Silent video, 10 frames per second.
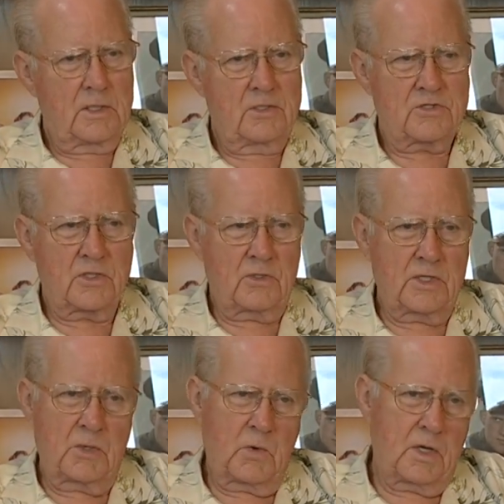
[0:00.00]
So
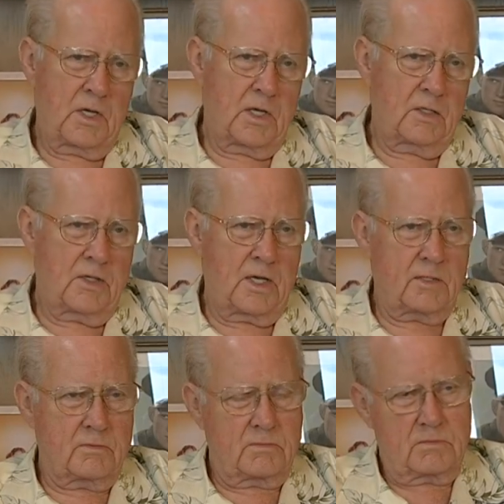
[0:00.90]
anyway,
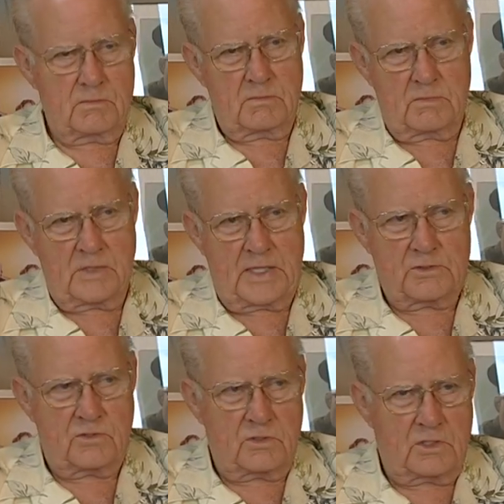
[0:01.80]
that
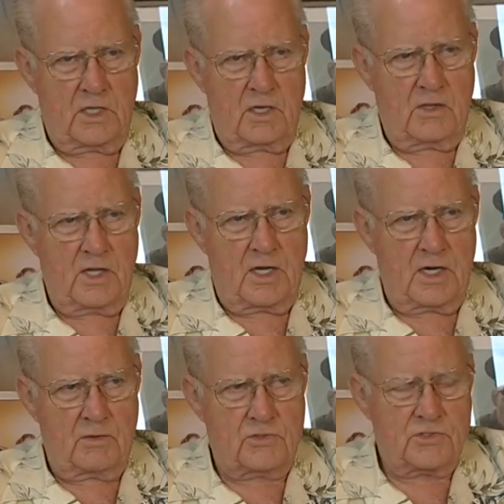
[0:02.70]
took care of that.
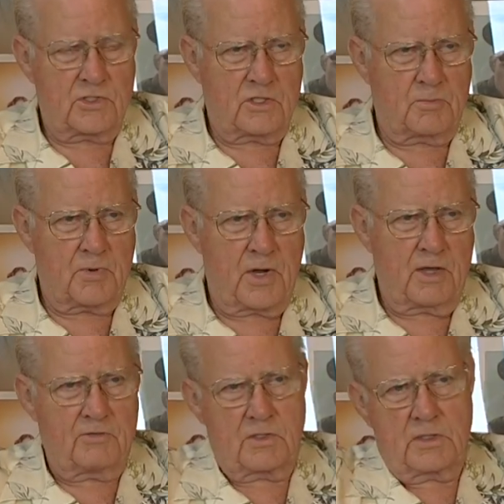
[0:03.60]
I was still a
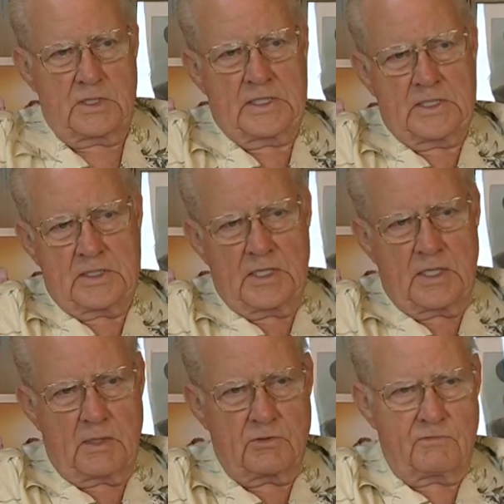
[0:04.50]
private, and
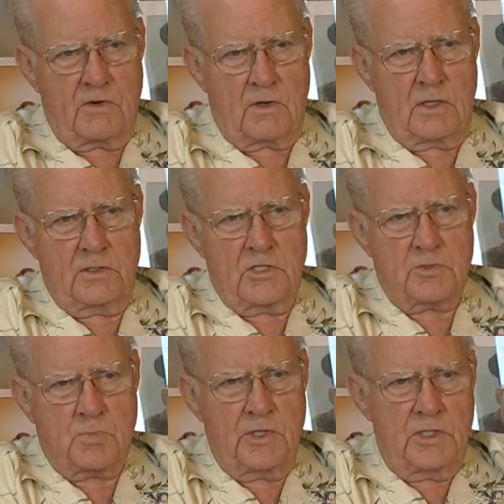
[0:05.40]
I was very
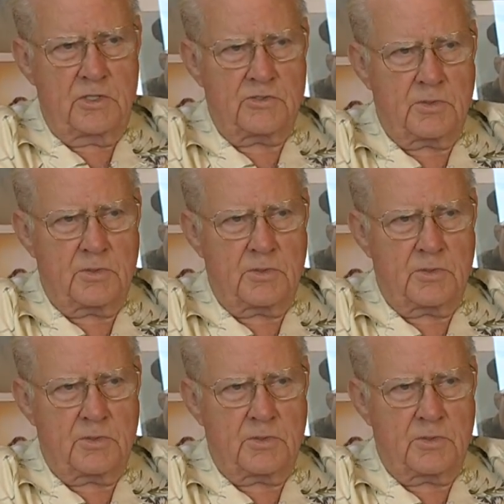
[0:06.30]
displeased